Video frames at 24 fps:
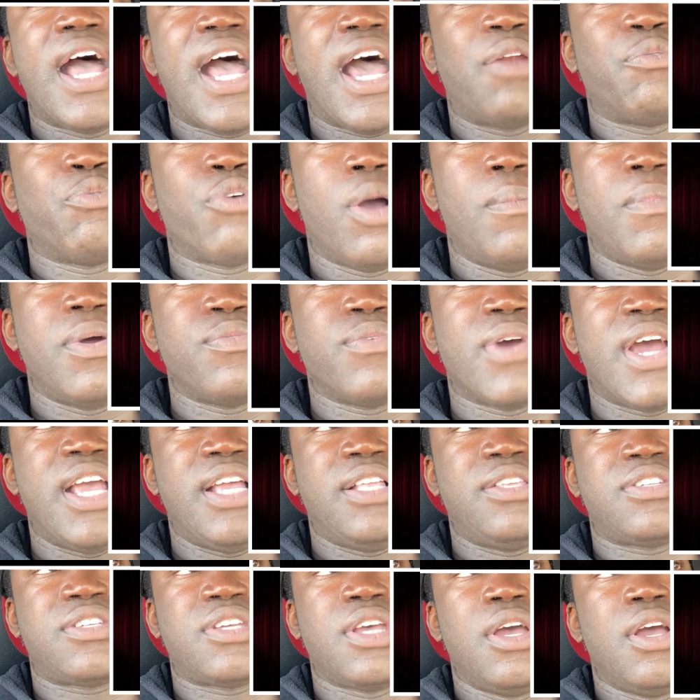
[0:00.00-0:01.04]
and Roman
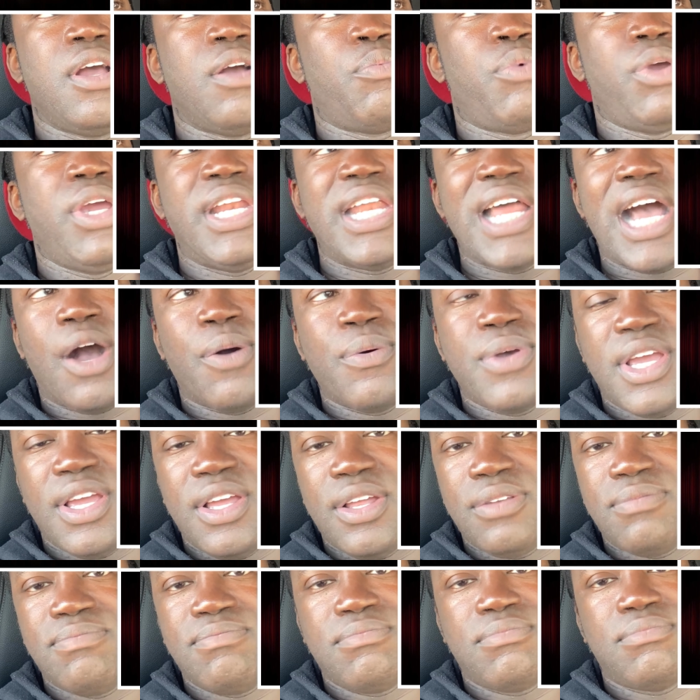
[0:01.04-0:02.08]
Reigns. We're now
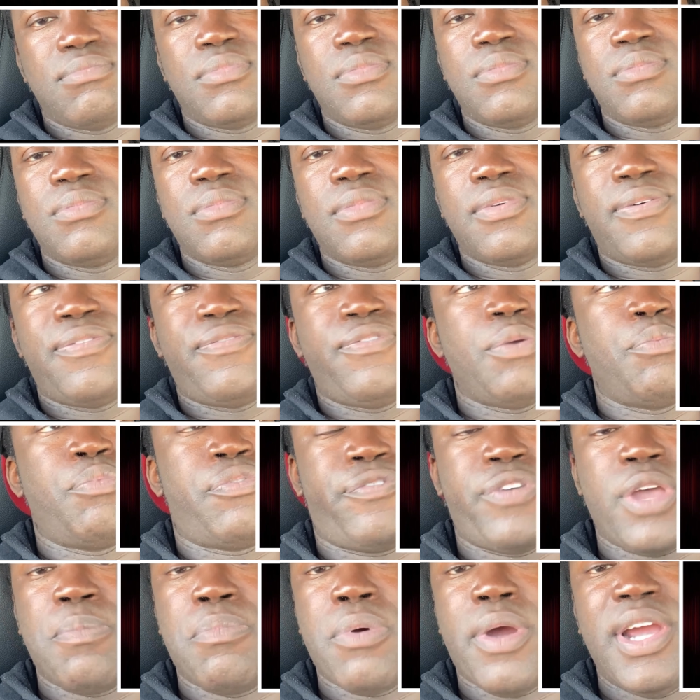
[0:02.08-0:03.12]
in fe
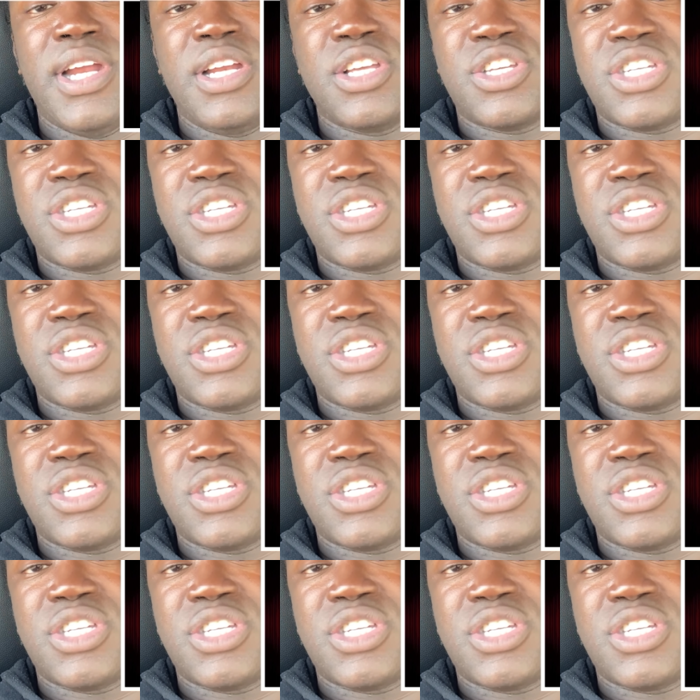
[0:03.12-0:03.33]
February the